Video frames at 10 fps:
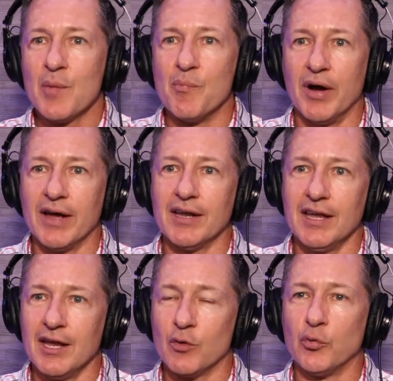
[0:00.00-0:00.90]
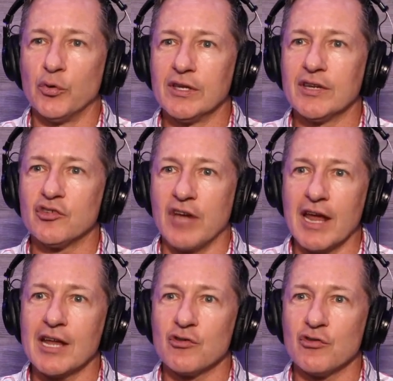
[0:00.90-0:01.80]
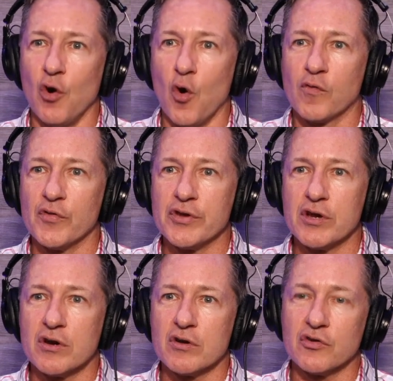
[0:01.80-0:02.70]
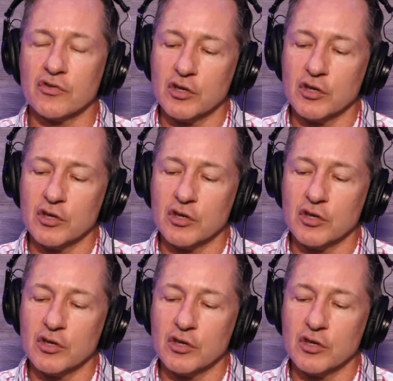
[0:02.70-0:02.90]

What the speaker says: but it really changed over the years.